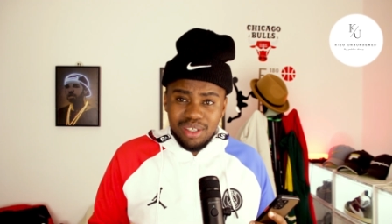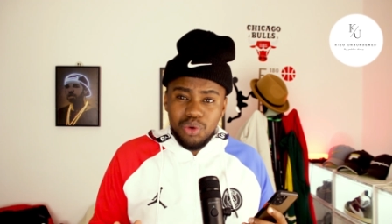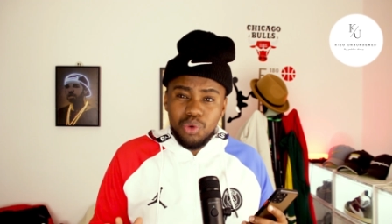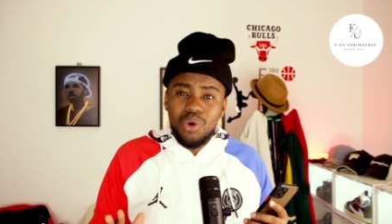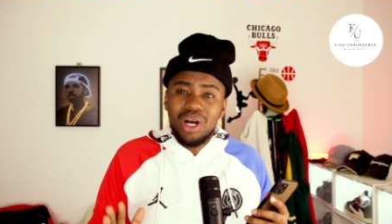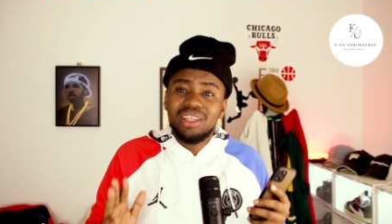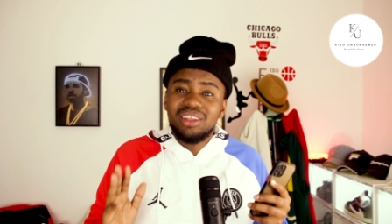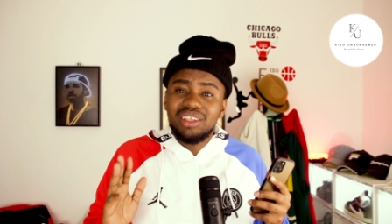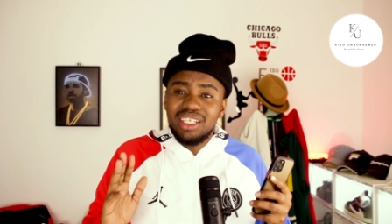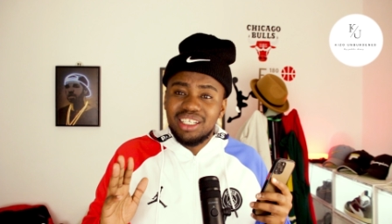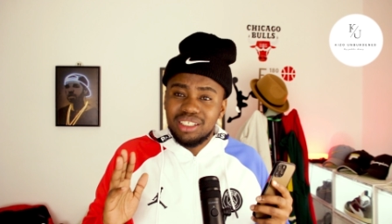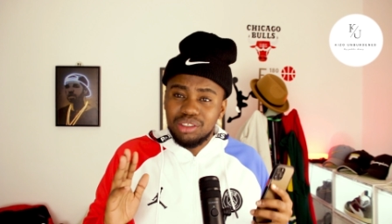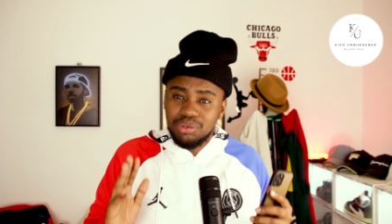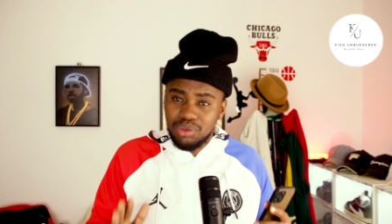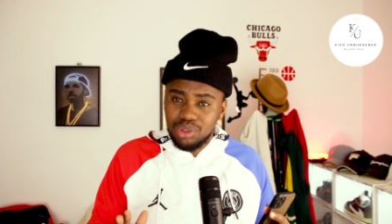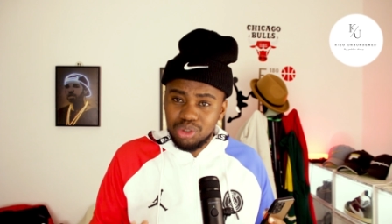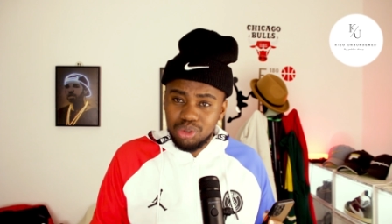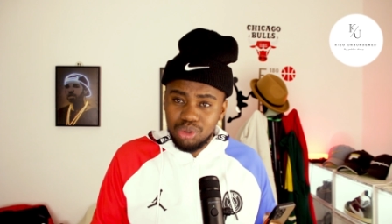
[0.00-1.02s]
one thing is
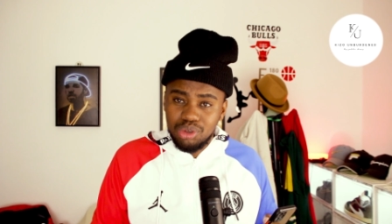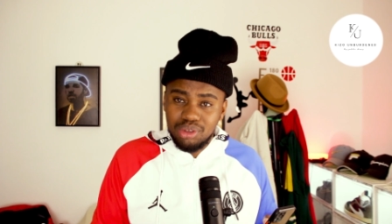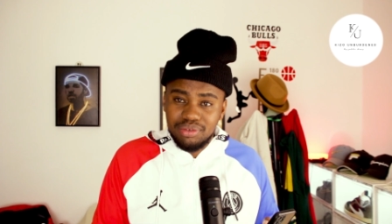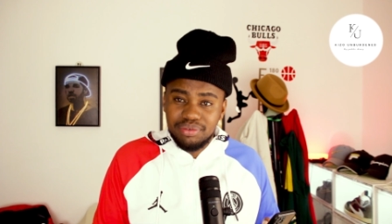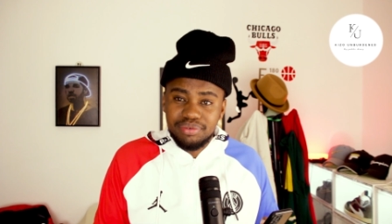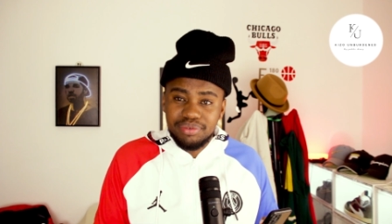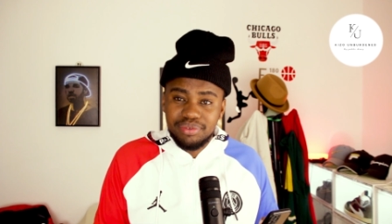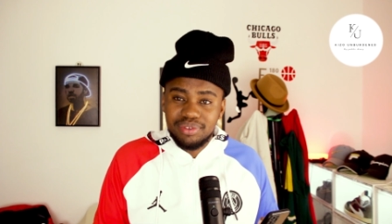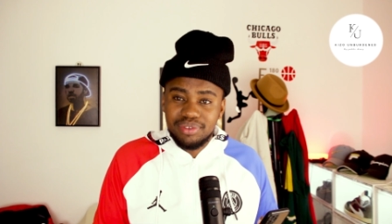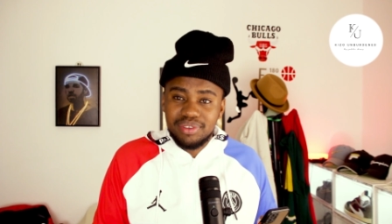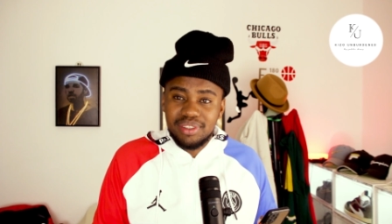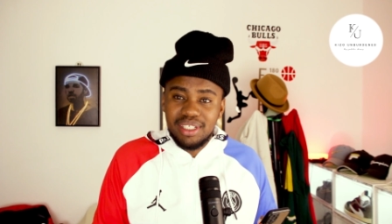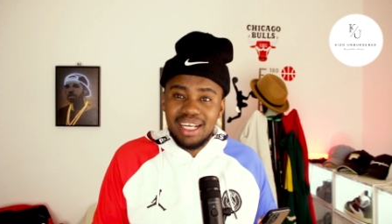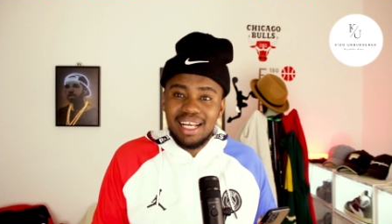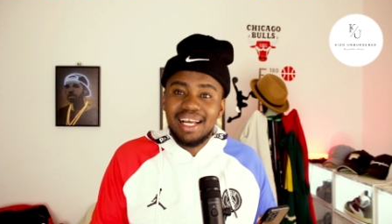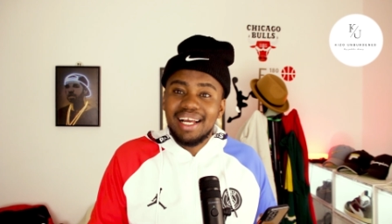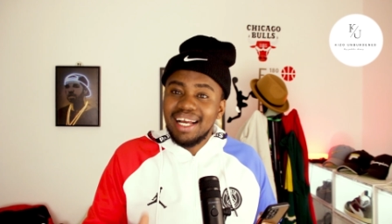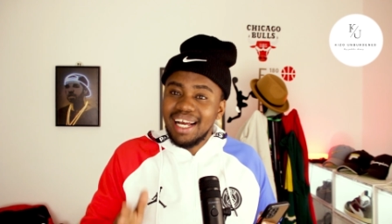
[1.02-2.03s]
for sure.
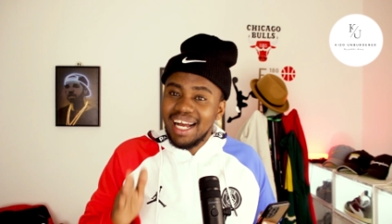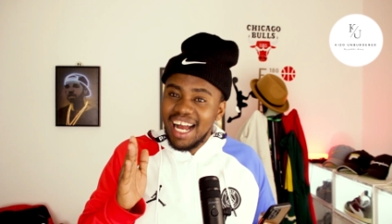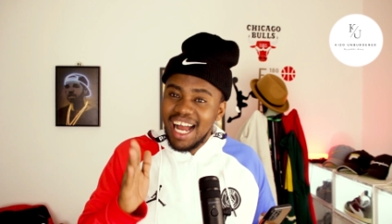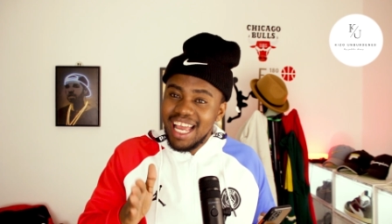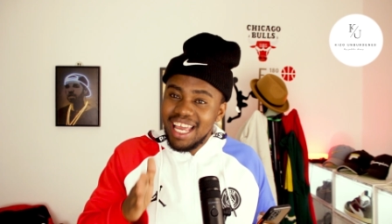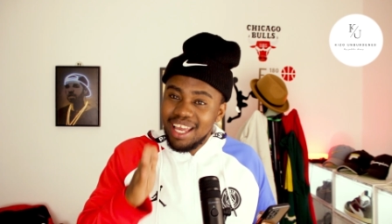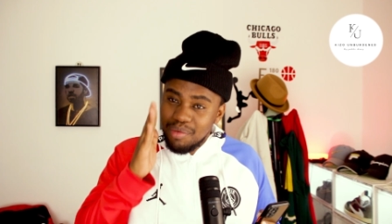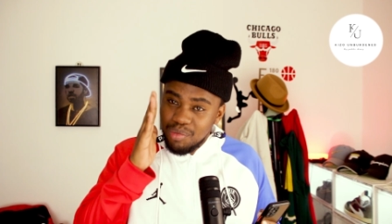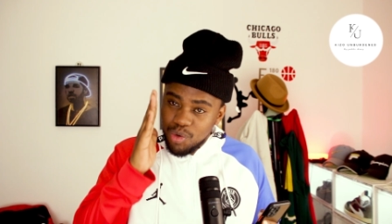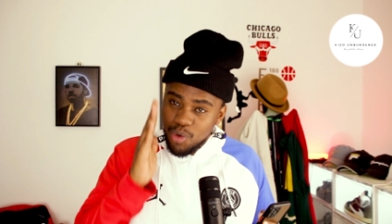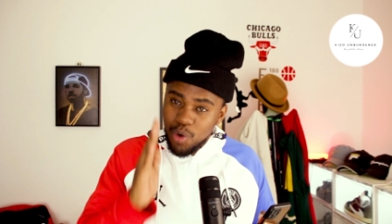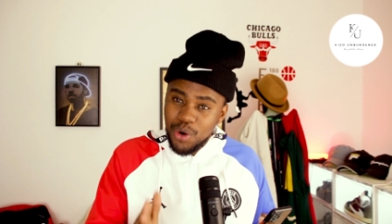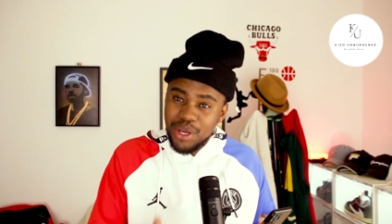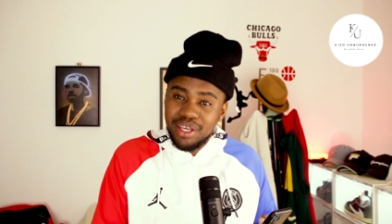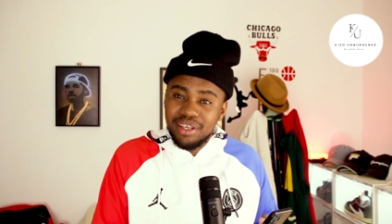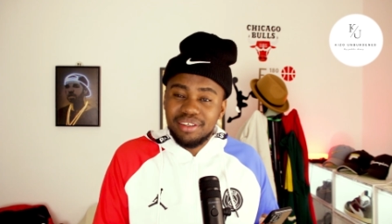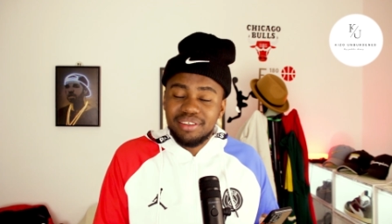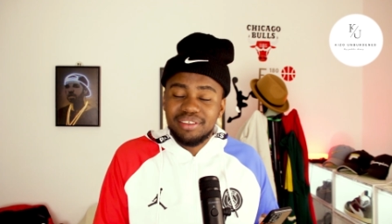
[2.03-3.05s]
I am
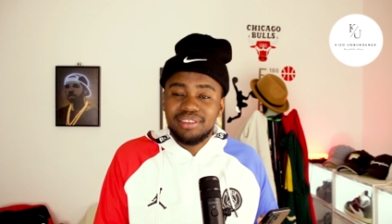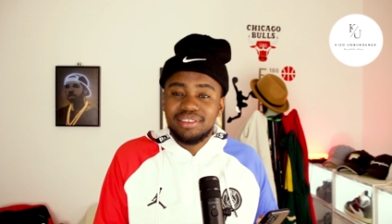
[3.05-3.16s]
going.